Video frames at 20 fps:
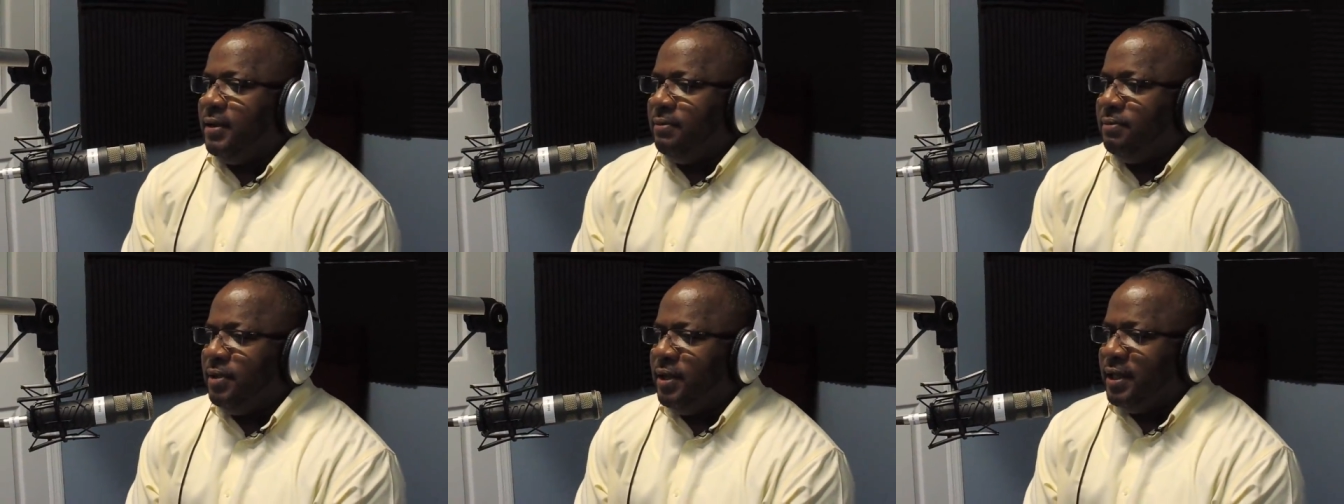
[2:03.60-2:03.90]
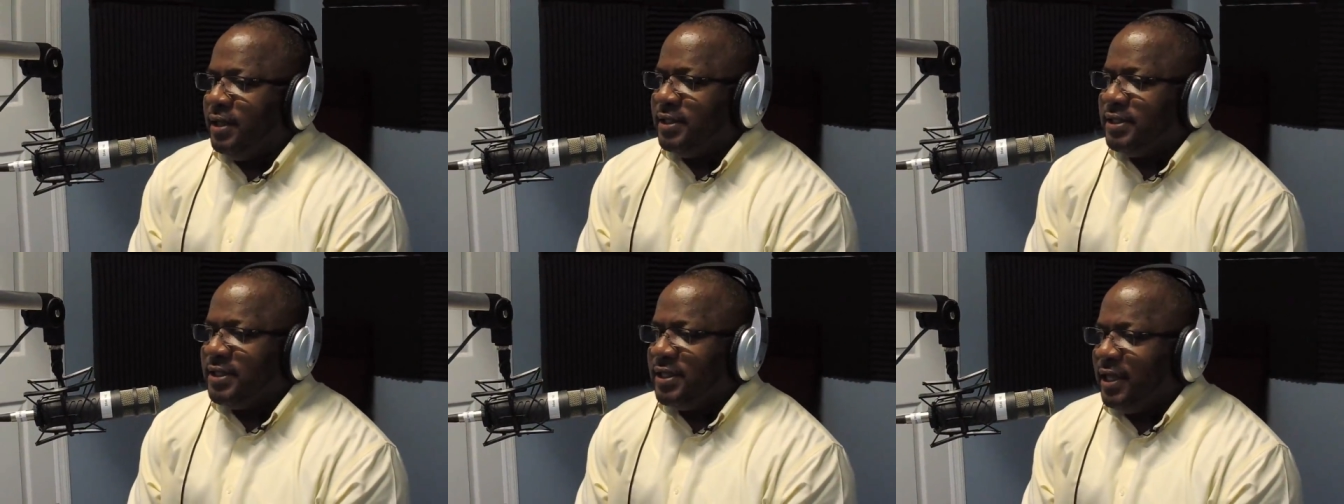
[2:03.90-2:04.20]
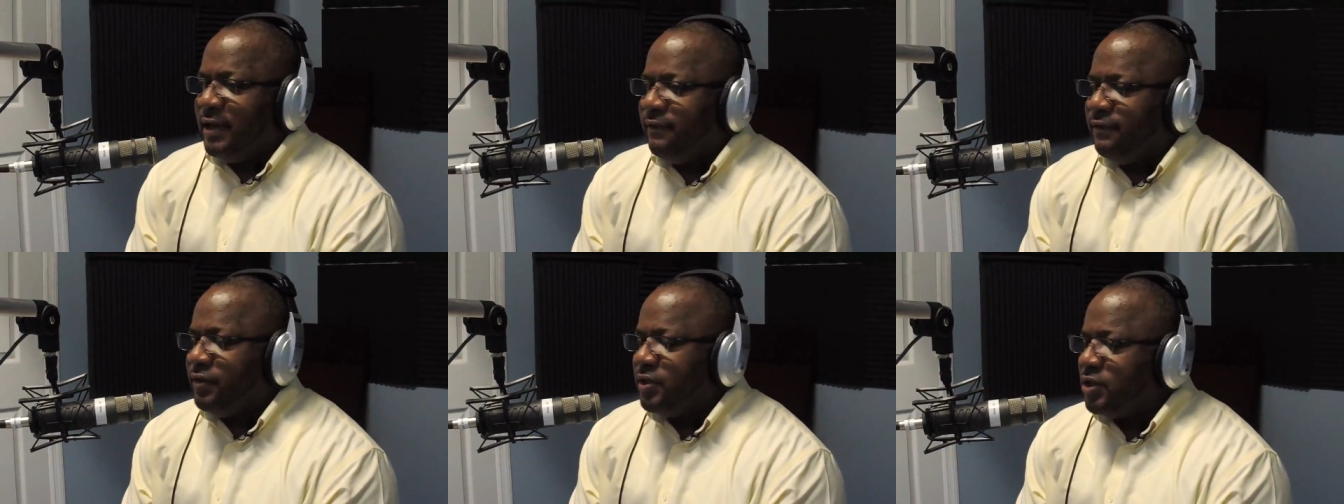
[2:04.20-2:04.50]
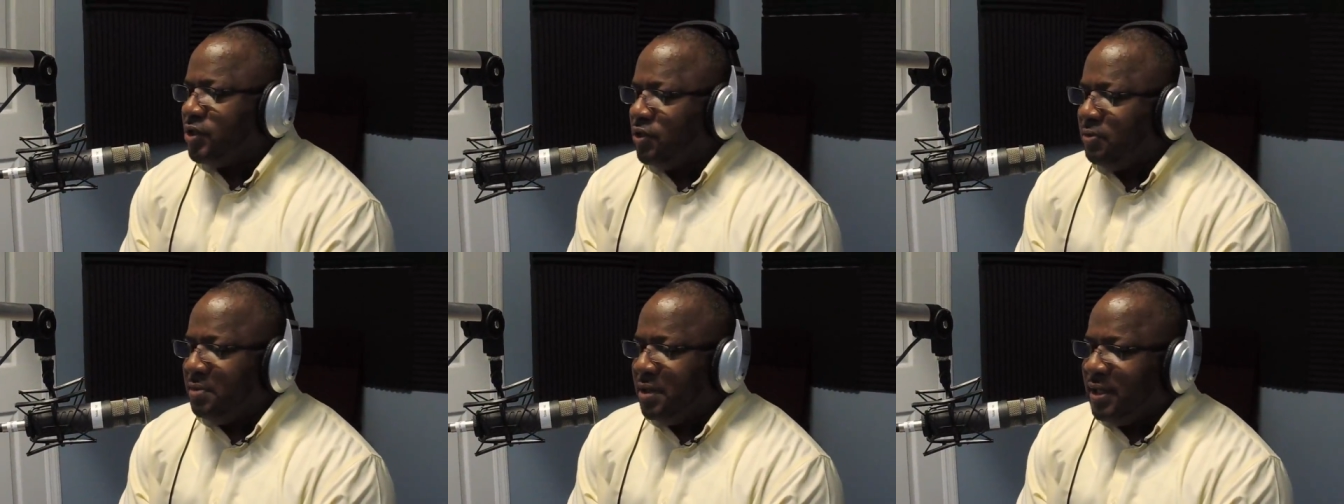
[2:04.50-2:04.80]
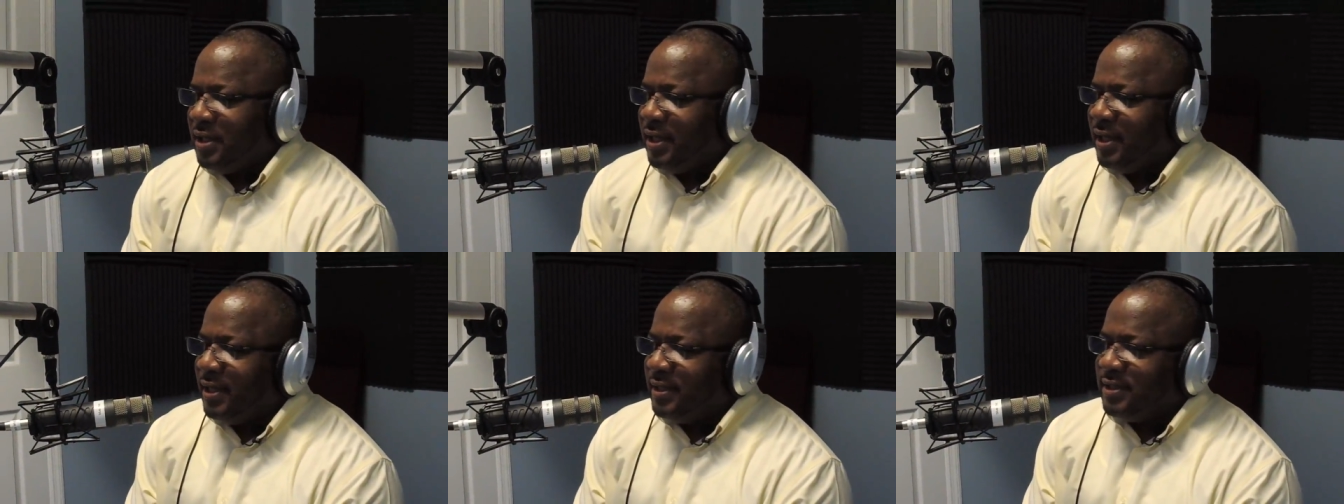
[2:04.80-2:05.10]
being saved for so
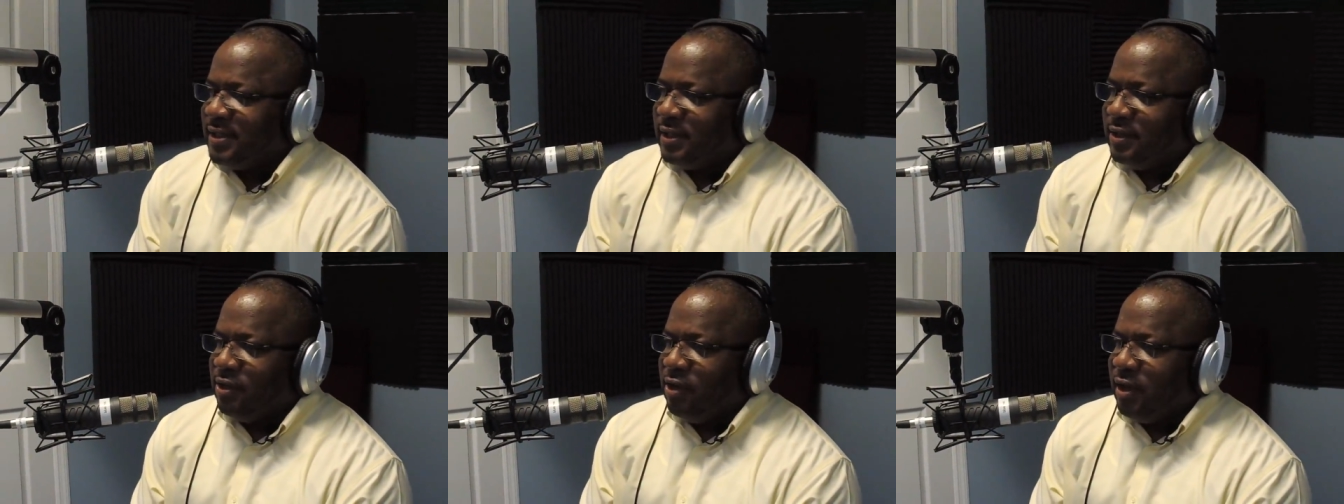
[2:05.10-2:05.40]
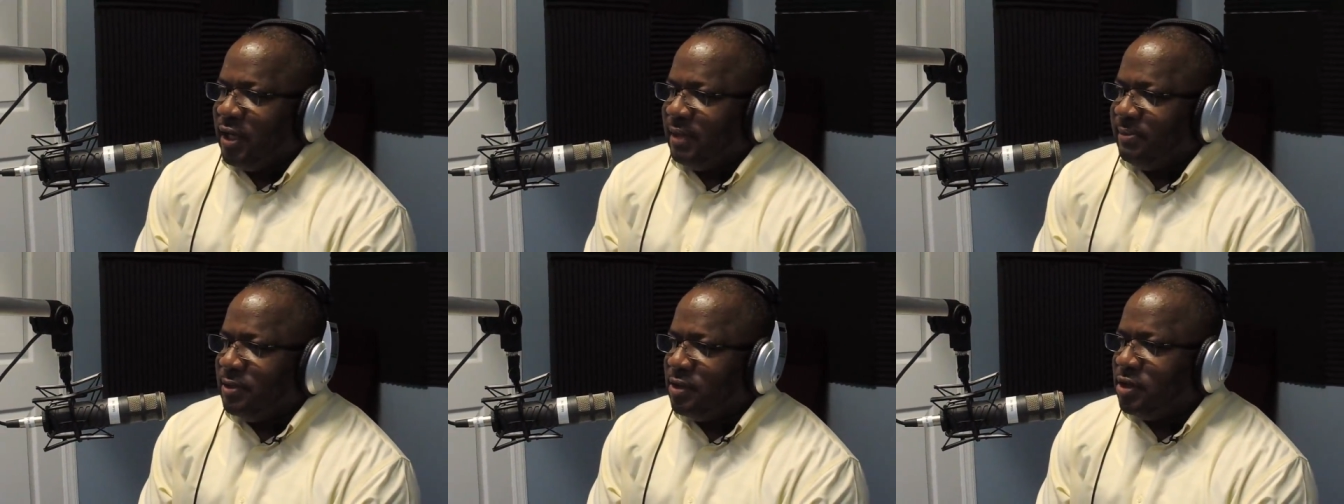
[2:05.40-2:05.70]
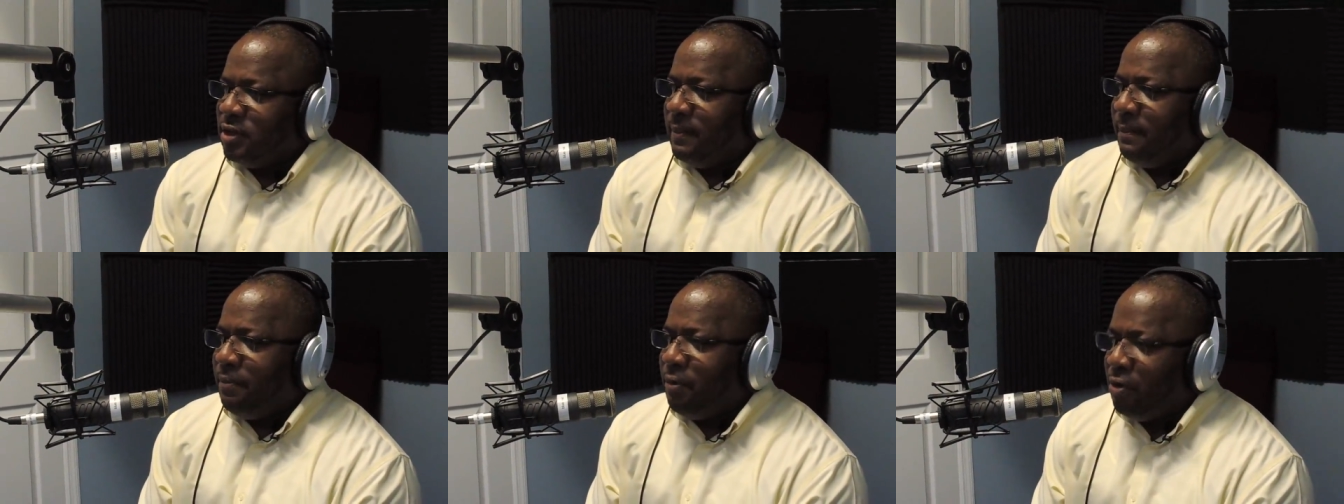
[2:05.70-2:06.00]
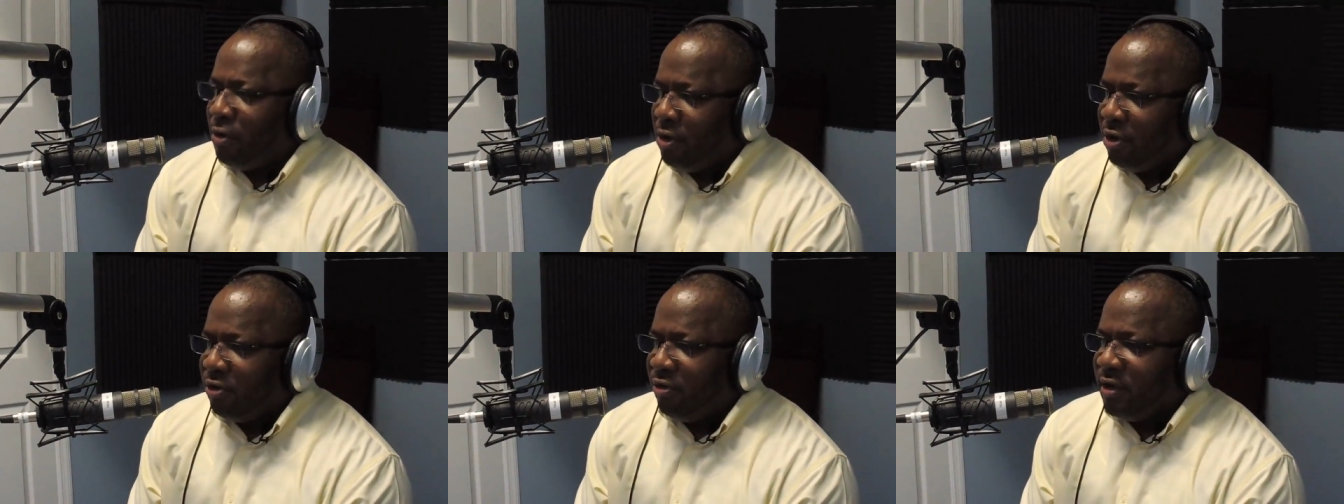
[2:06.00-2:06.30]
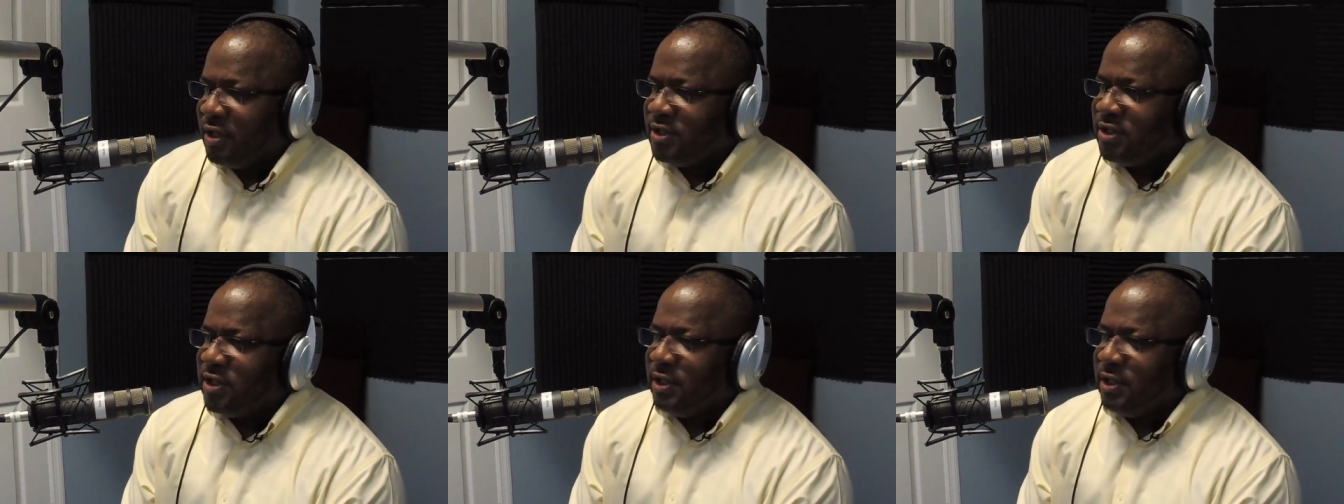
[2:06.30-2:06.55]
many years and not able to progress